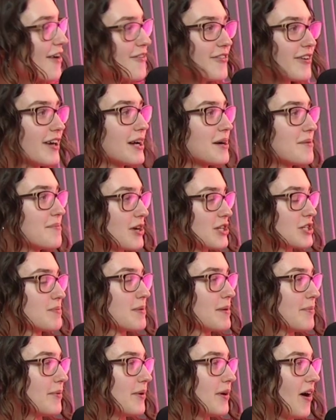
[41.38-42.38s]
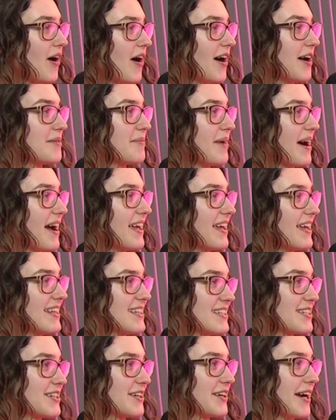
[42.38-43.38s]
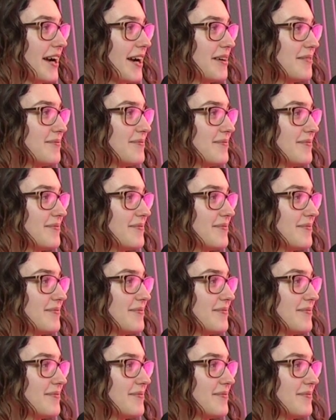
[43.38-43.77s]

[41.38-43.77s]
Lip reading: I feel like a bunch of people on my Instagram